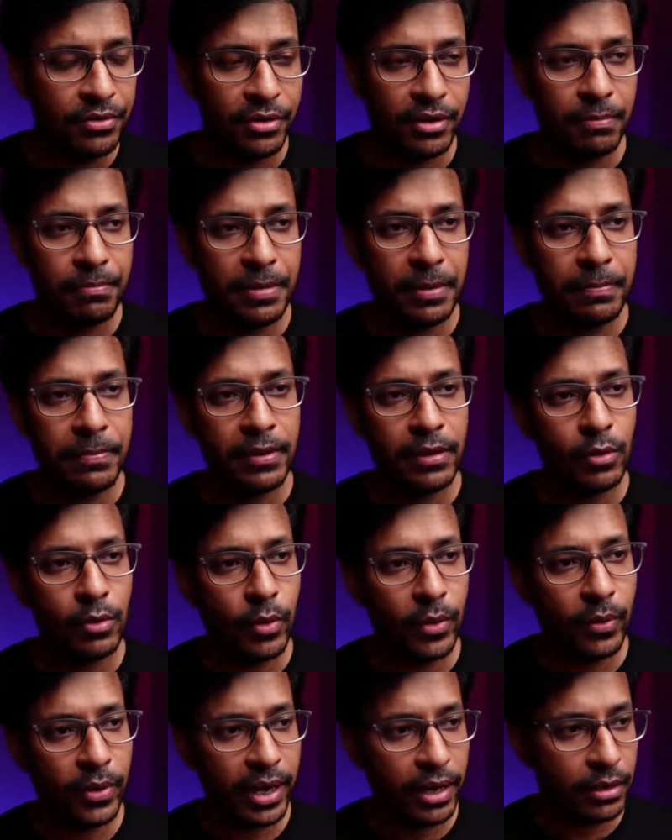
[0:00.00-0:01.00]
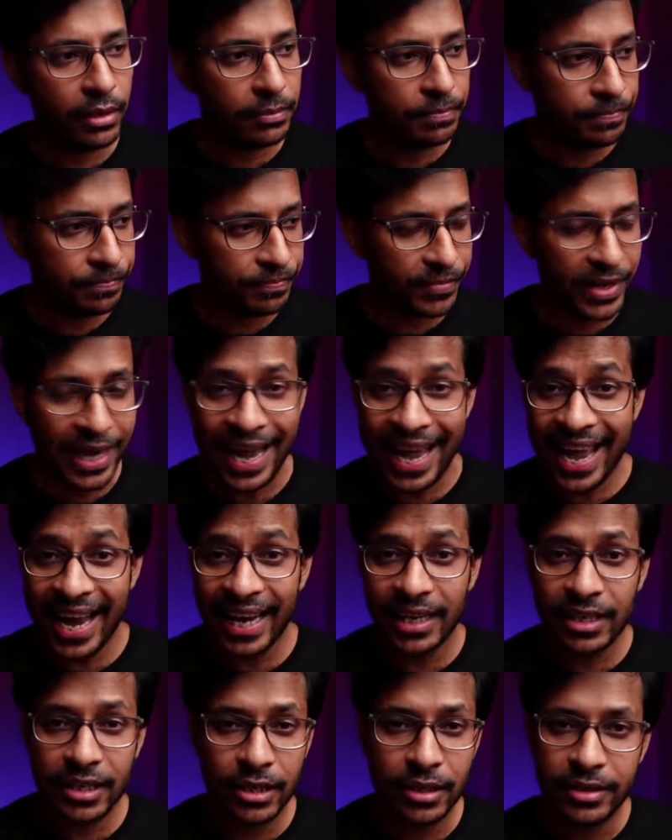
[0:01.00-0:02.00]
there are people who can
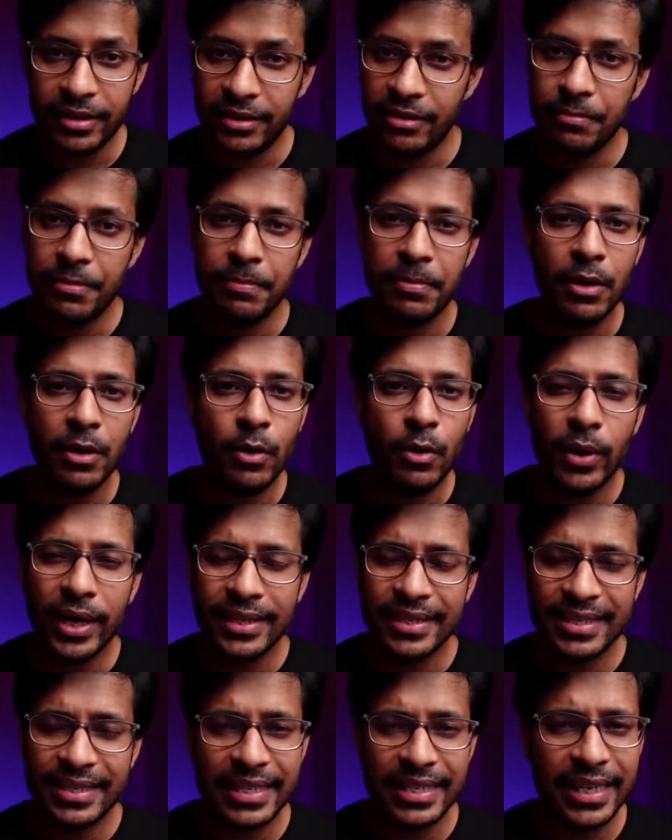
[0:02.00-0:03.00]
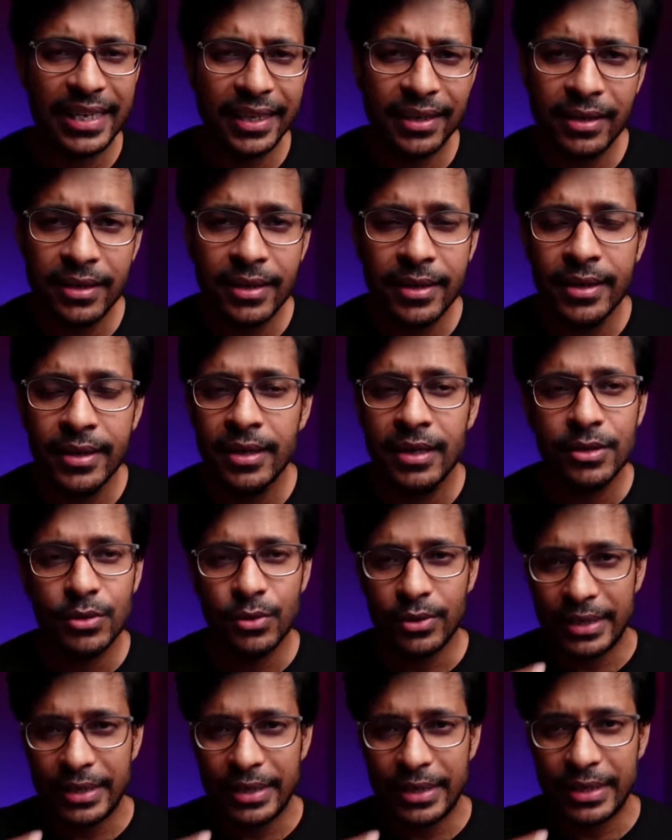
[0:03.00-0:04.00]
act, there are people who can sing.
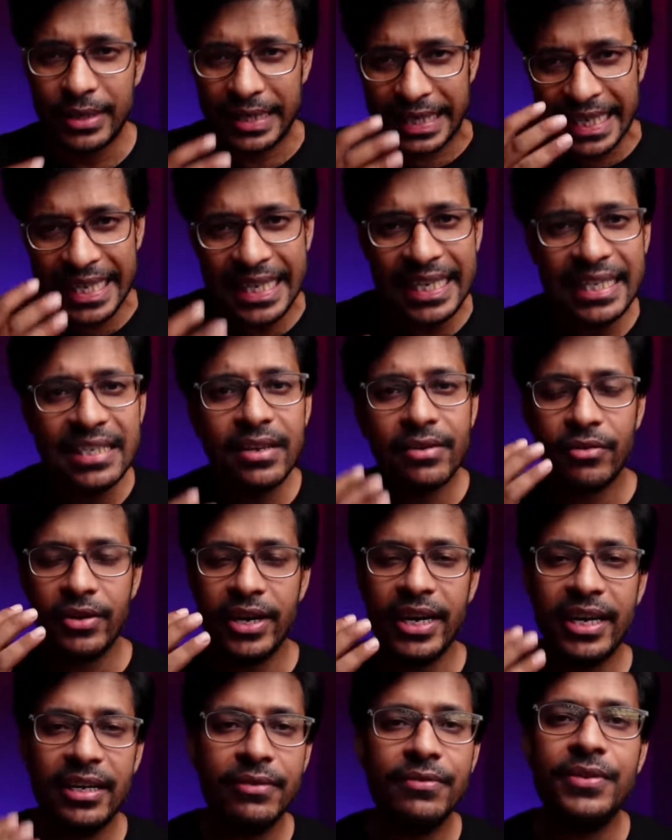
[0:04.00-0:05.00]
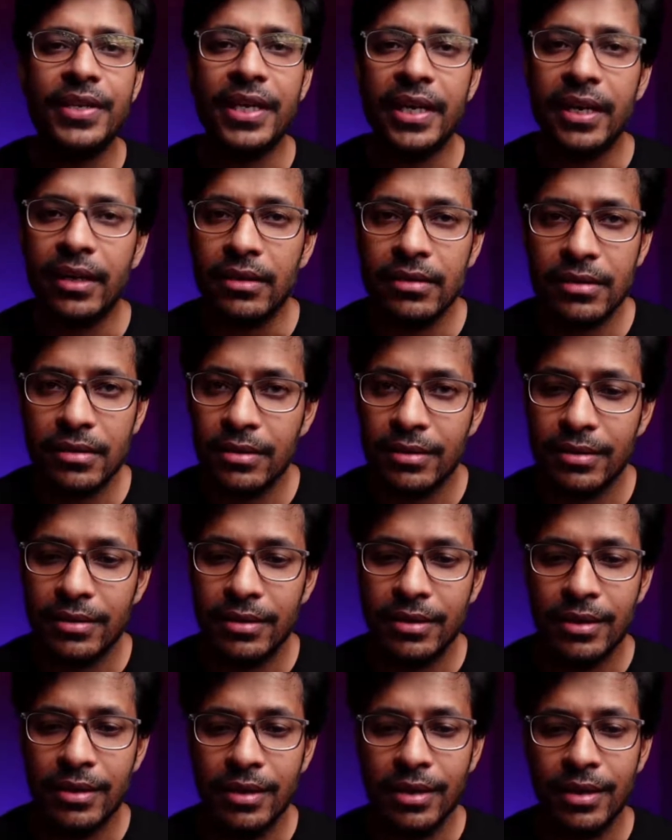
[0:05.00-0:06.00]
So these creative things,
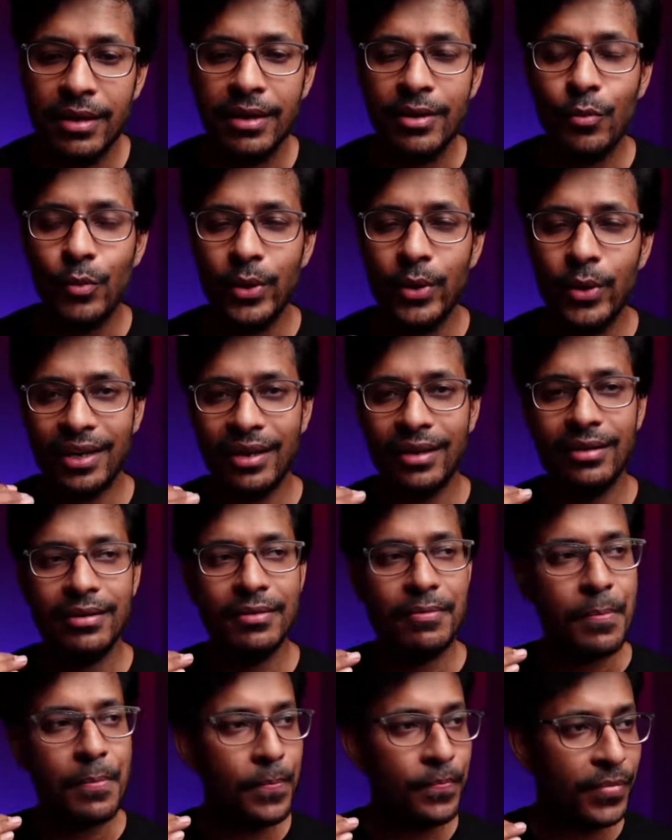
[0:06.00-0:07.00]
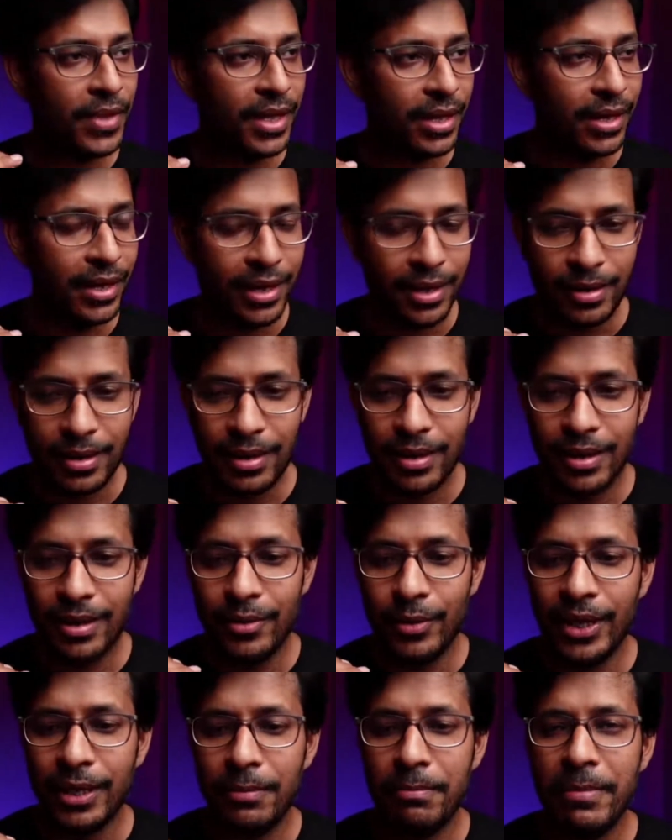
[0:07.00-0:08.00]
we can
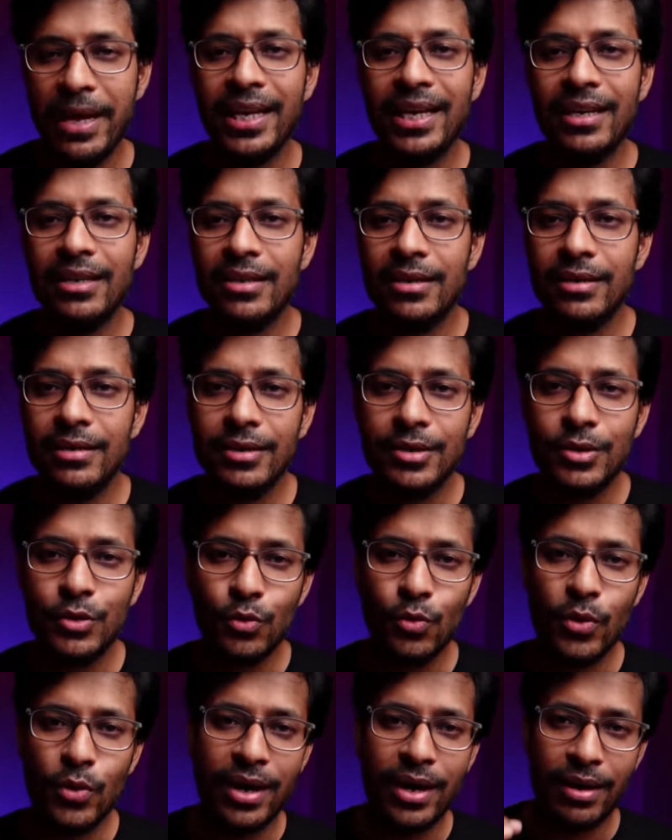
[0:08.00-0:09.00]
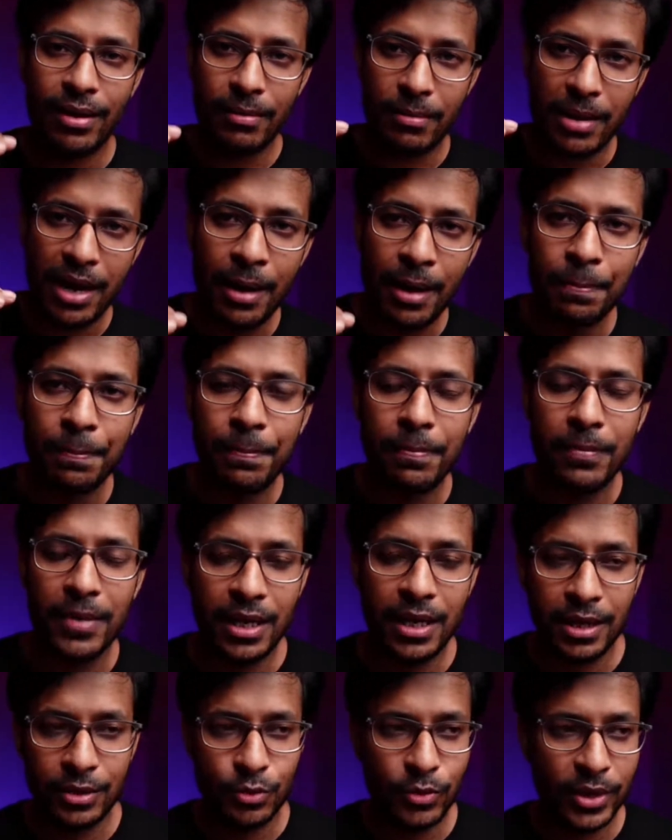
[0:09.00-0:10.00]
we can make it to
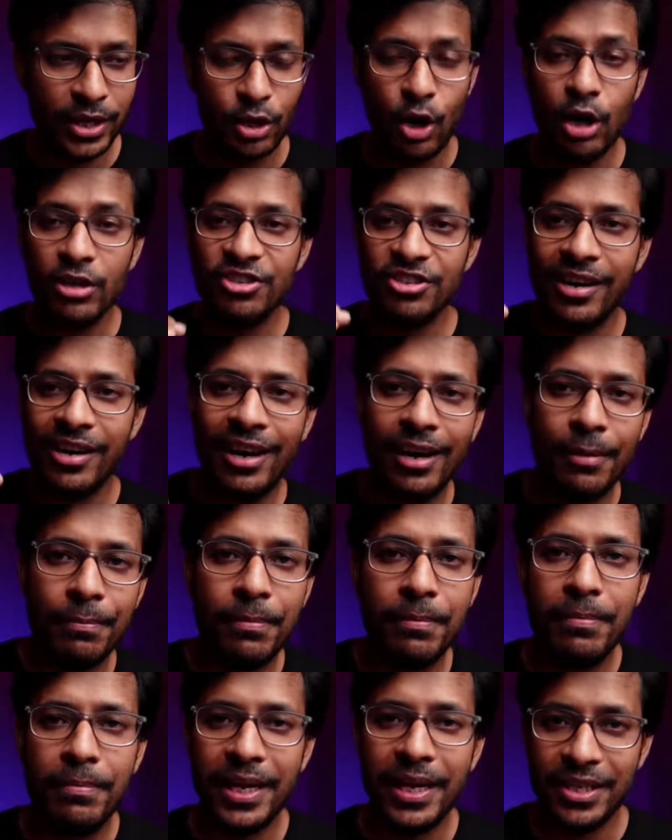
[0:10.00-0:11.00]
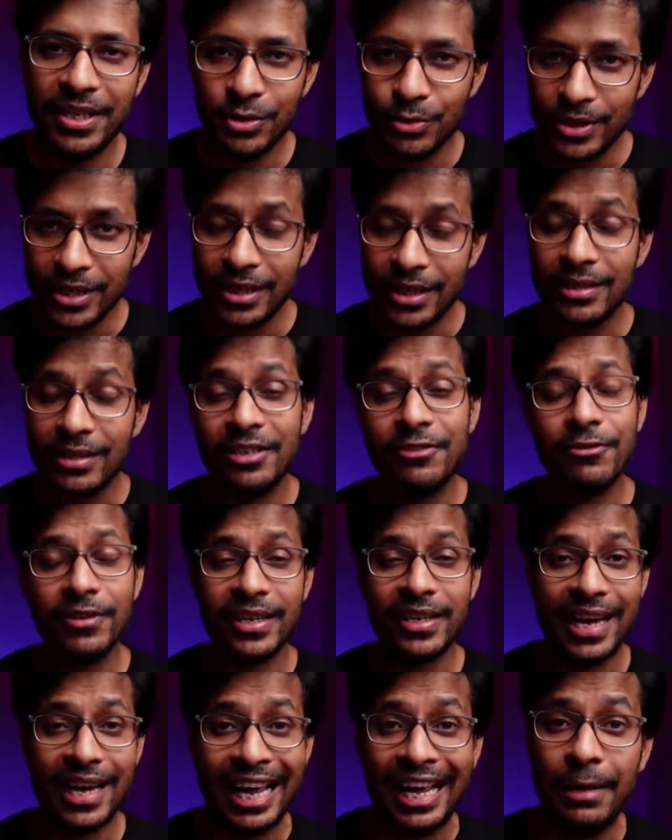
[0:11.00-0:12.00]
a notch up by using
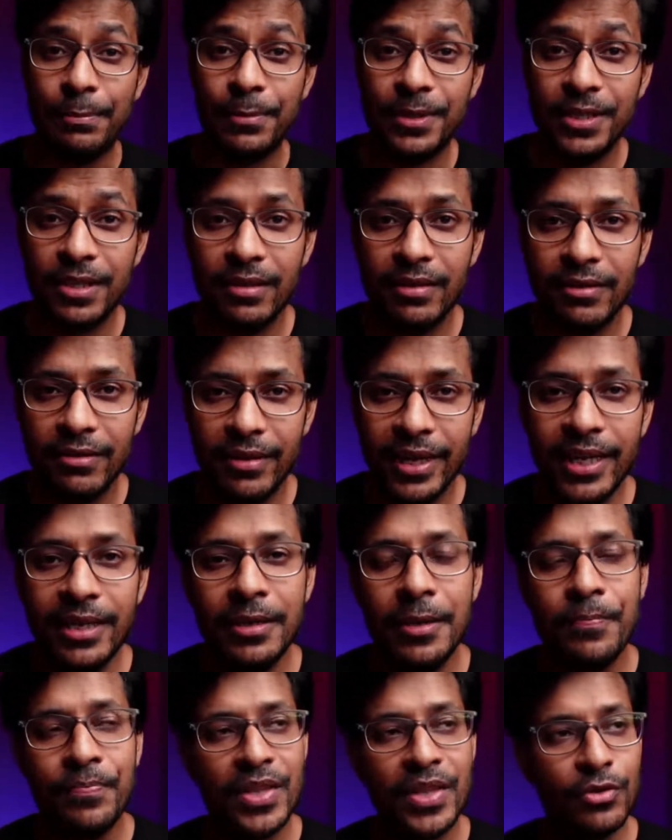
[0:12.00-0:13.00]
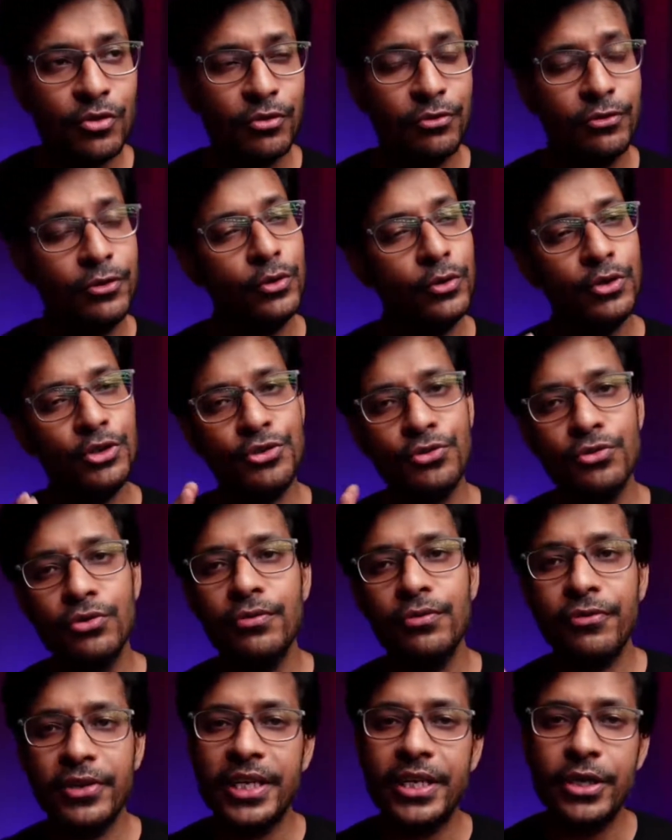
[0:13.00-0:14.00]
different apps, right? So if you
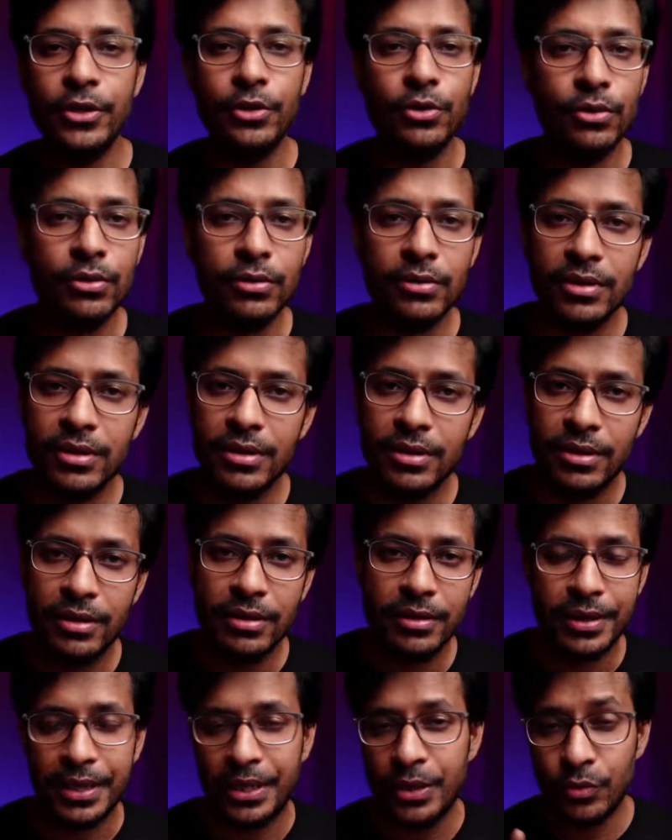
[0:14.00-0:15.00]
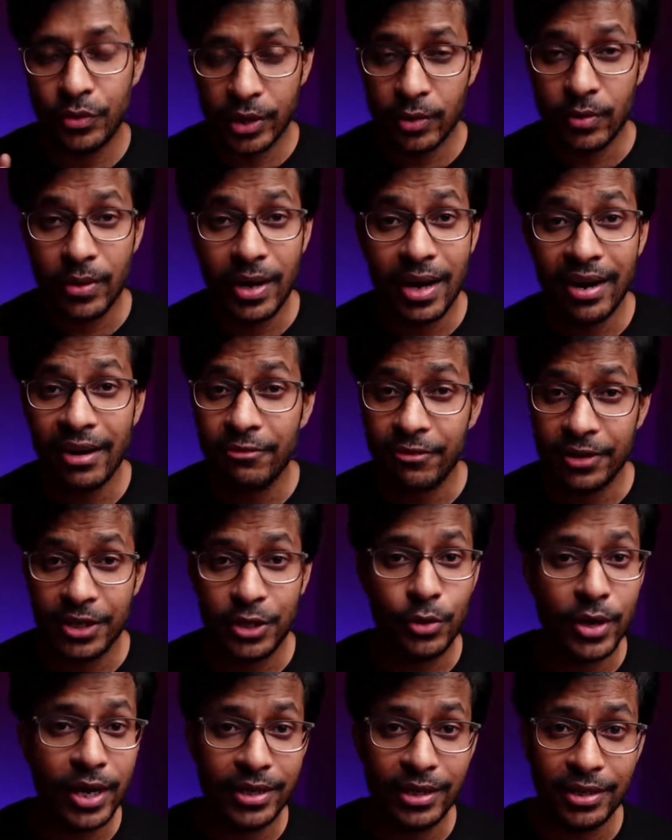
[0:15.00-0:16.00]
shoot videos, you require a
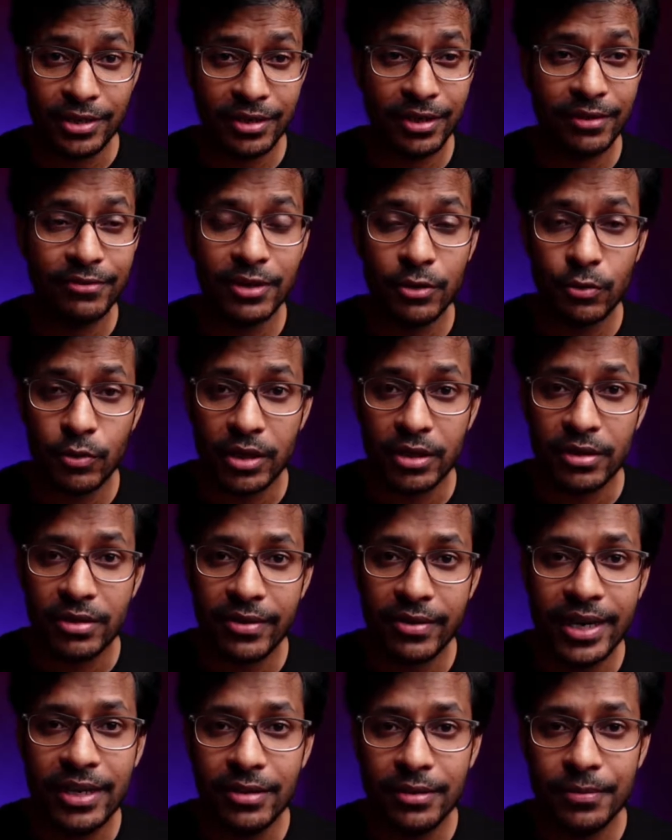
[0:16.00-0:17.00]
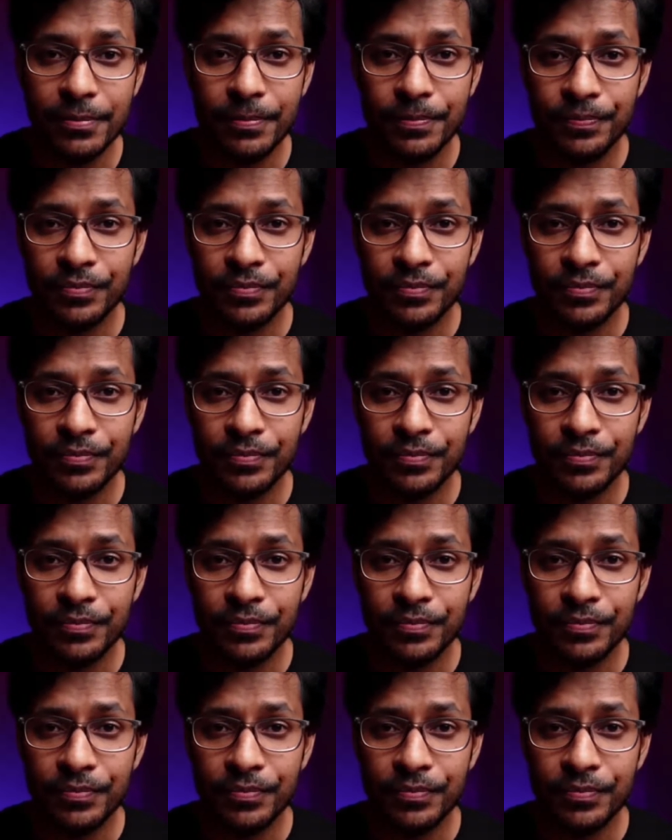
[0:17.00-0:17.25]
video editor afterwards, right?